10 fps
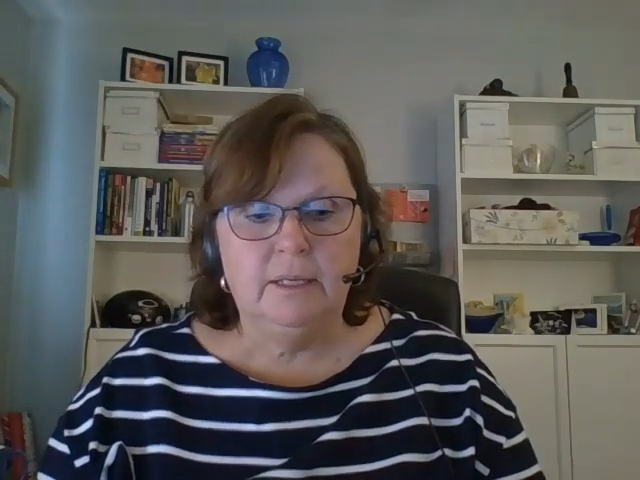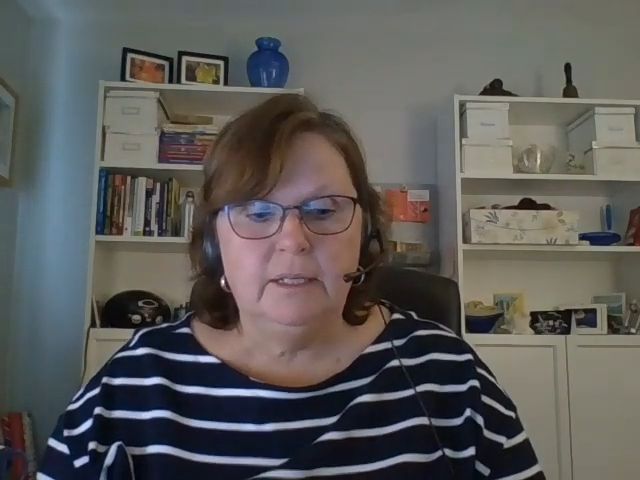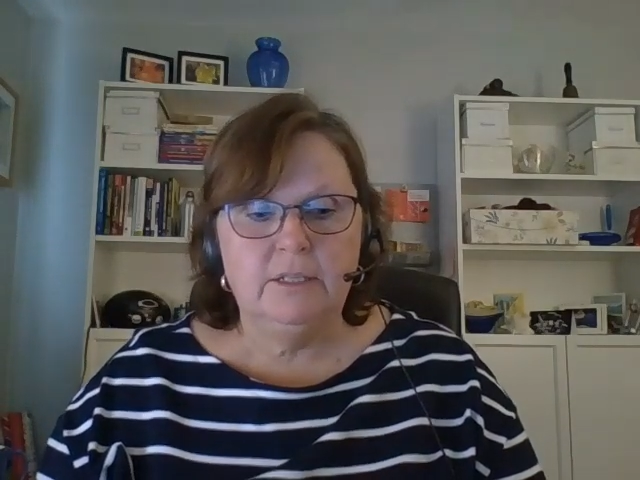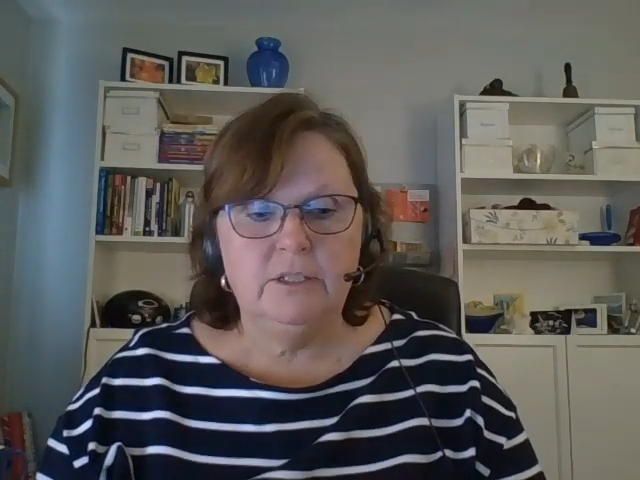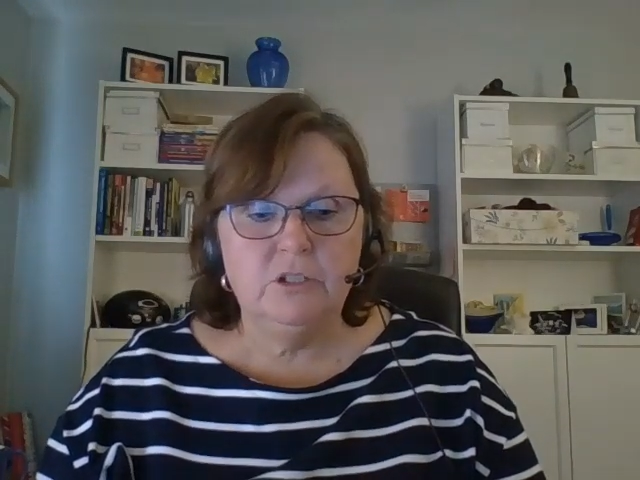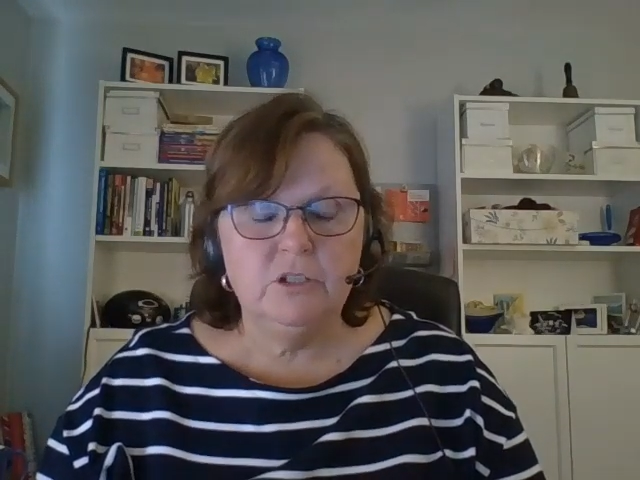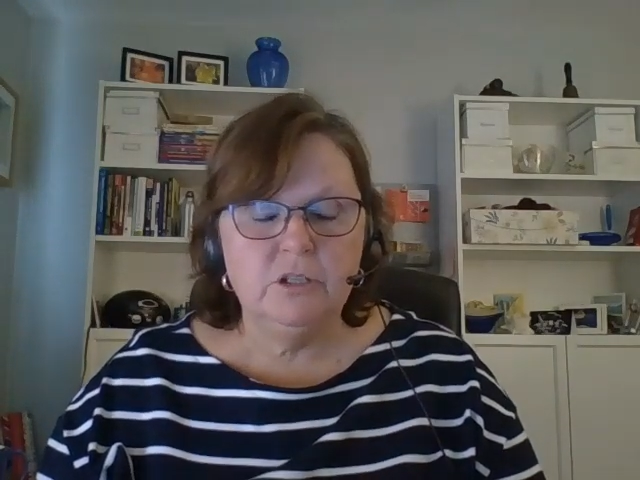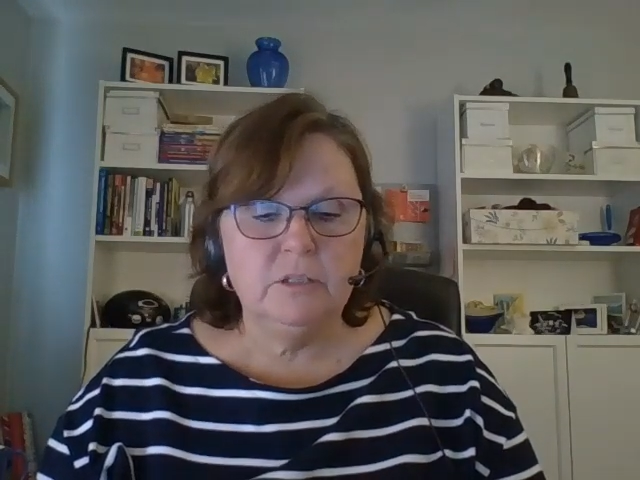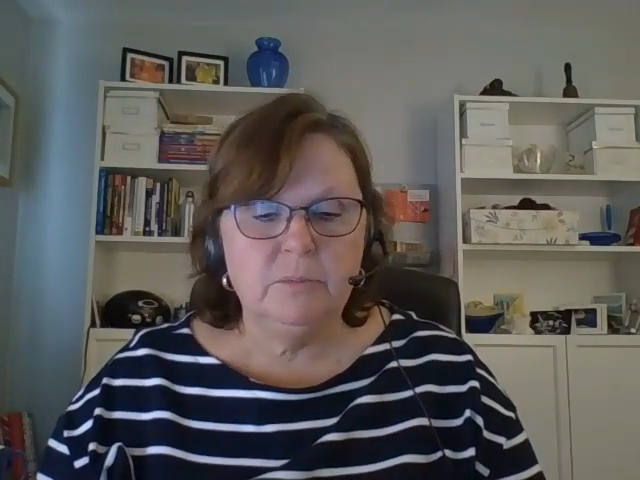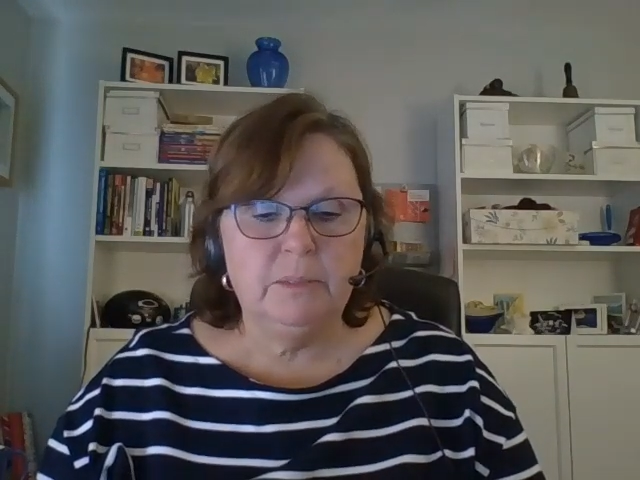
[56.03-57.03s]

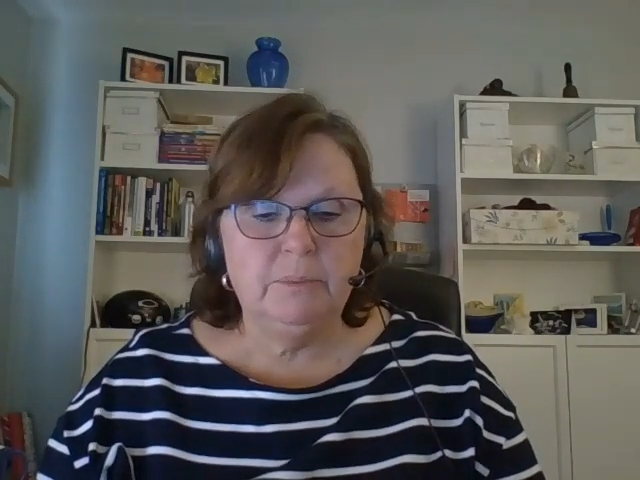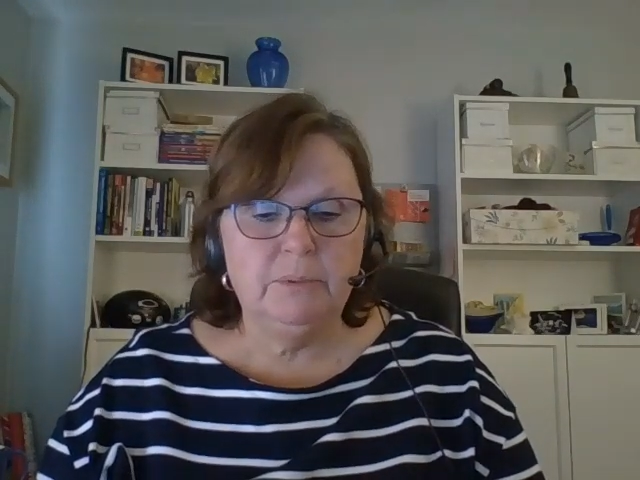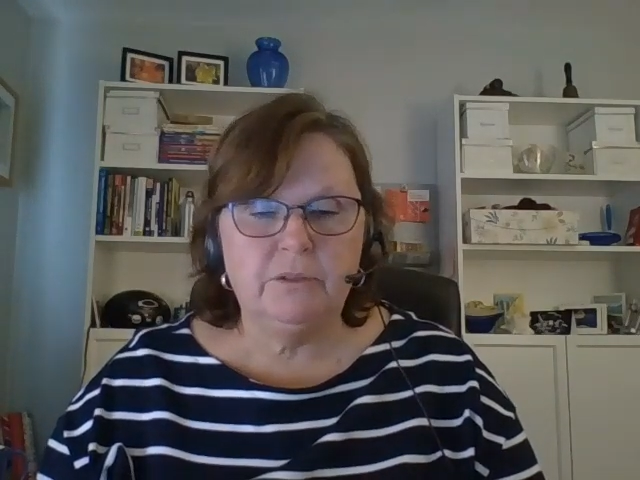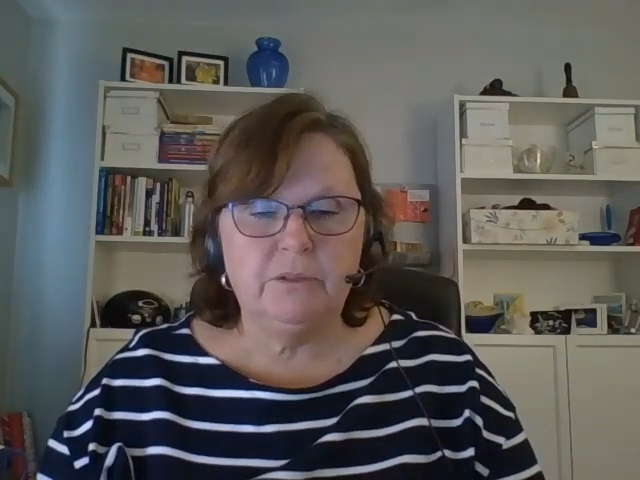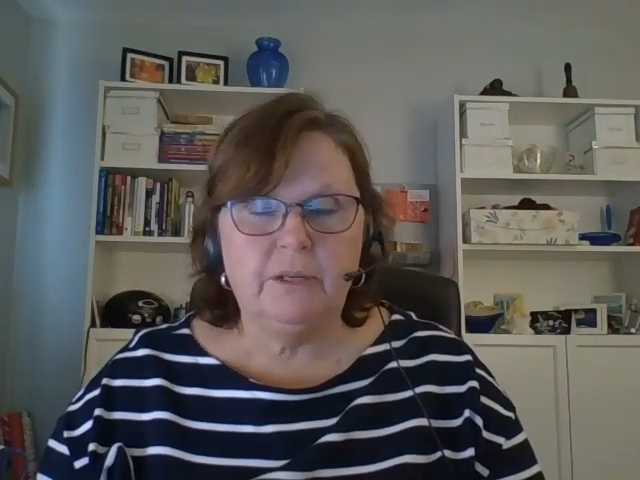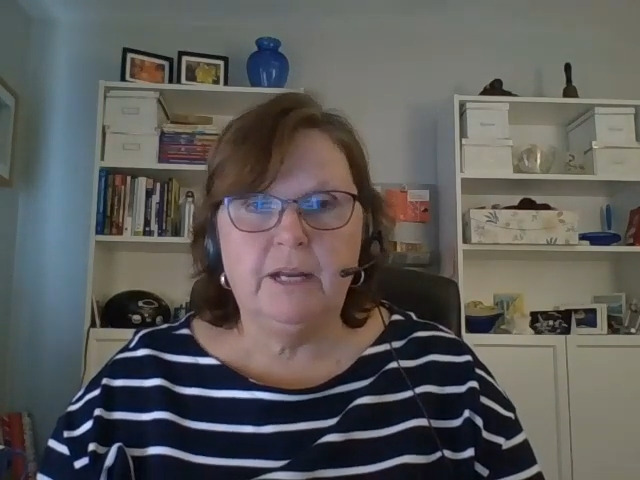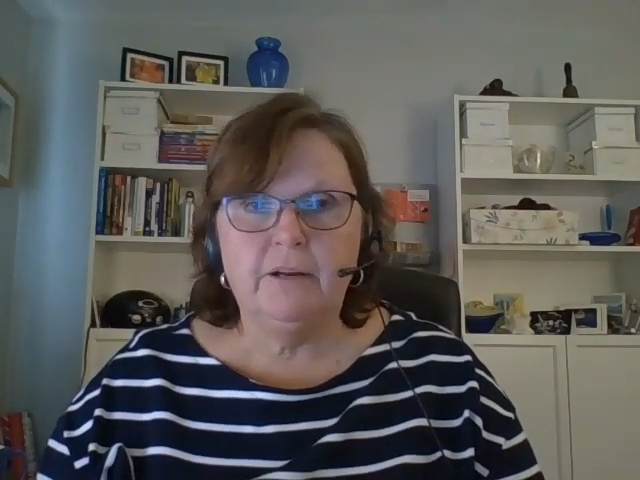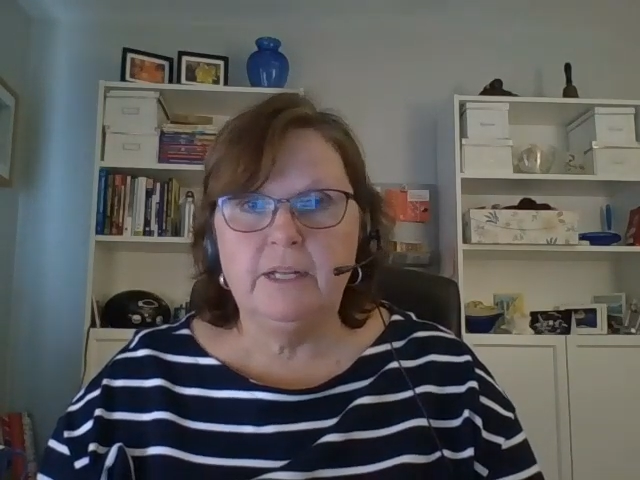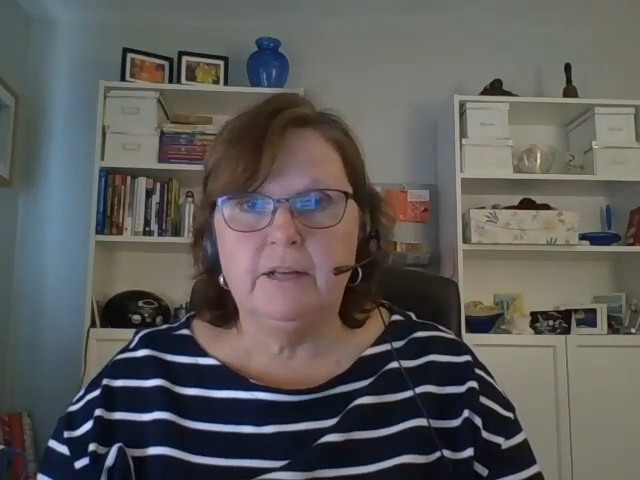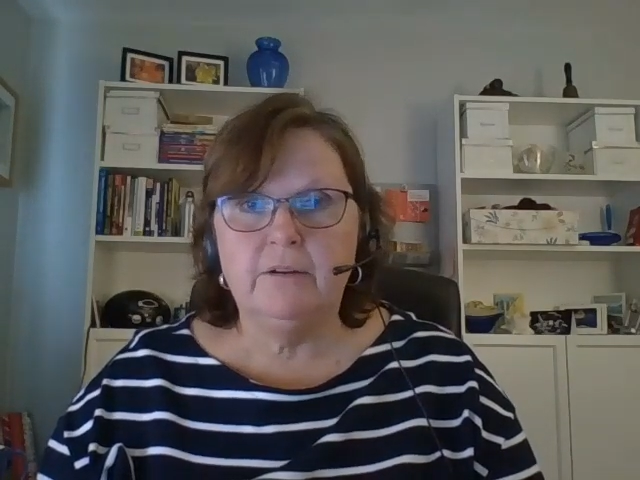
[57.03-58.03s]
Indigenous peoples are
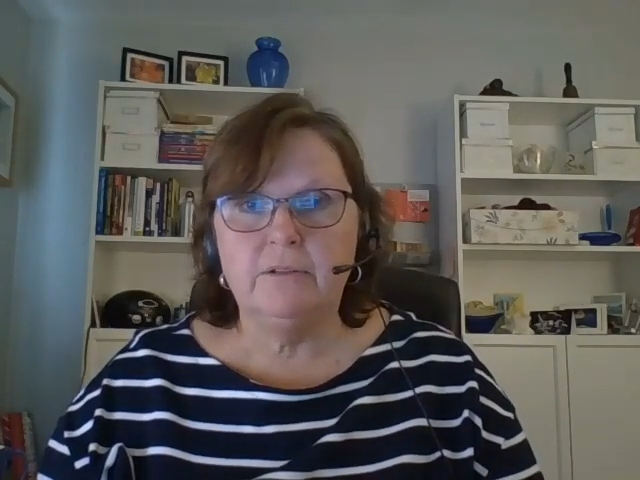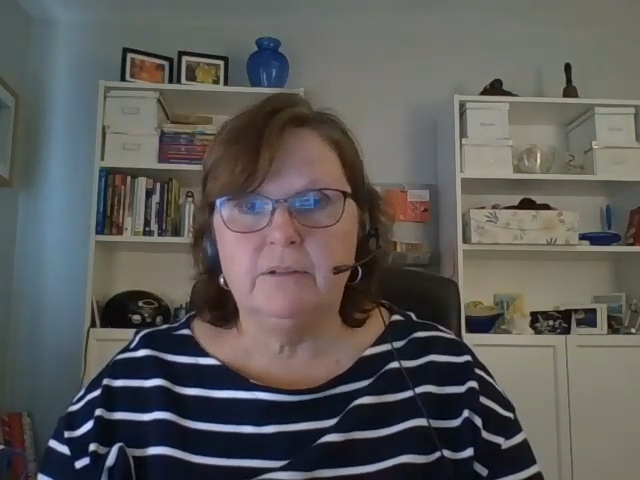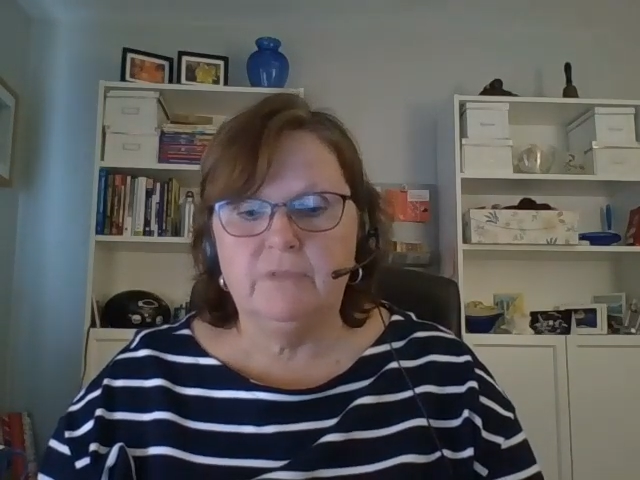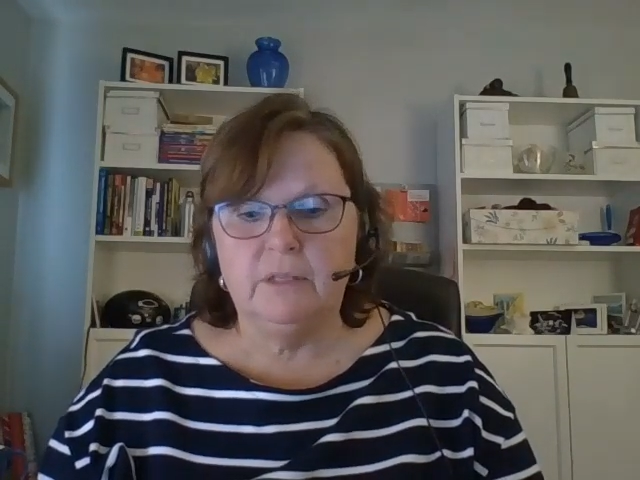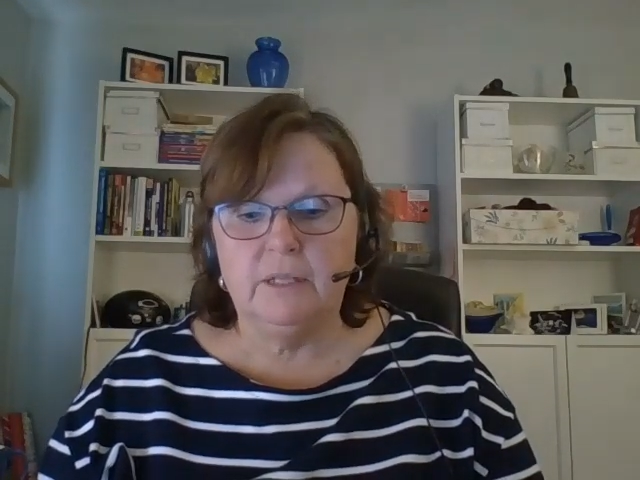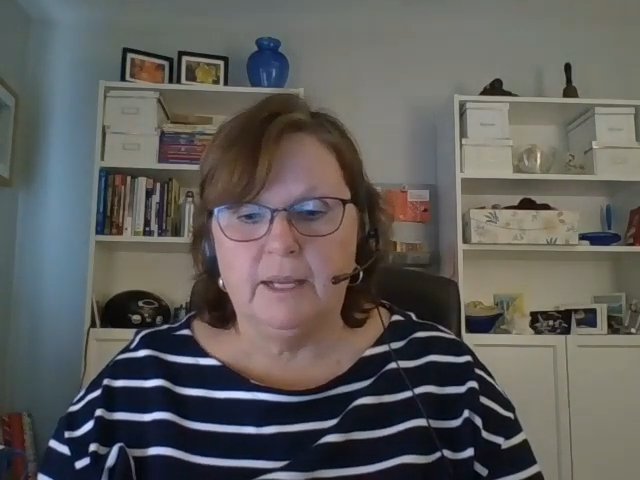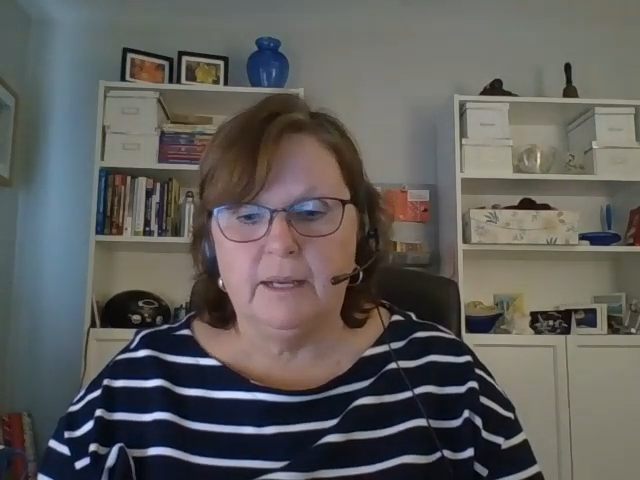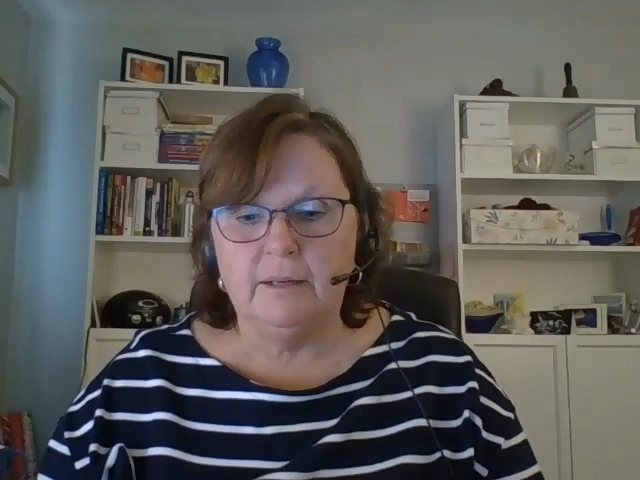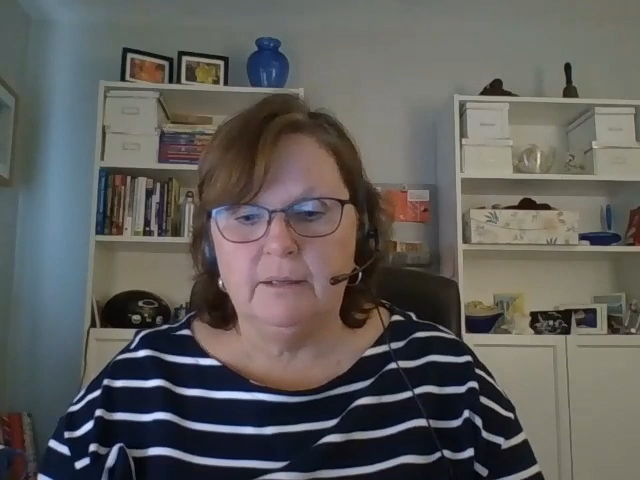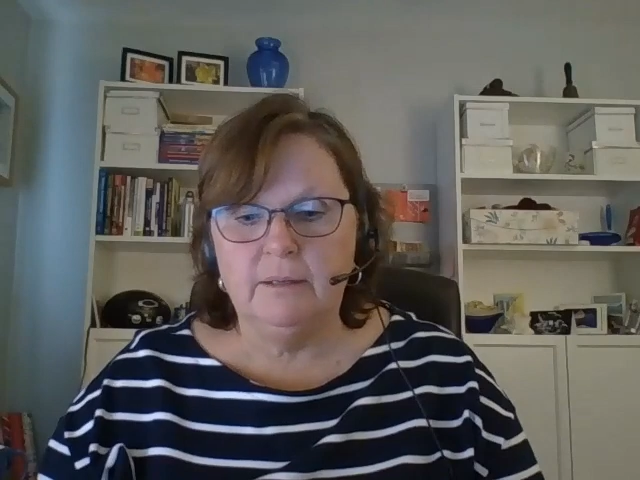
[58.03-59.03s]
caretakers of the
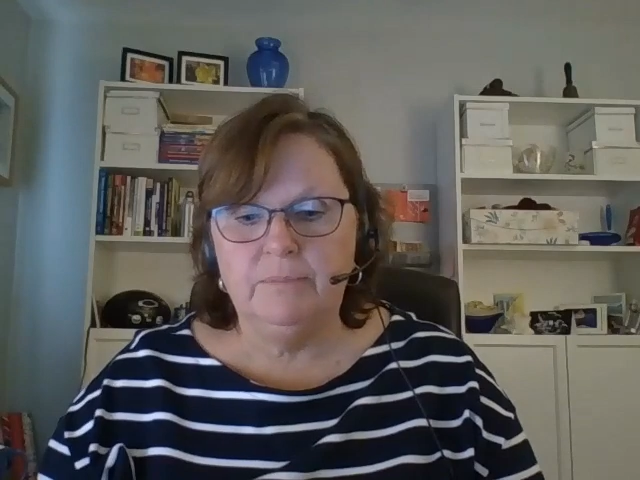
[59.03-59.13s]
land.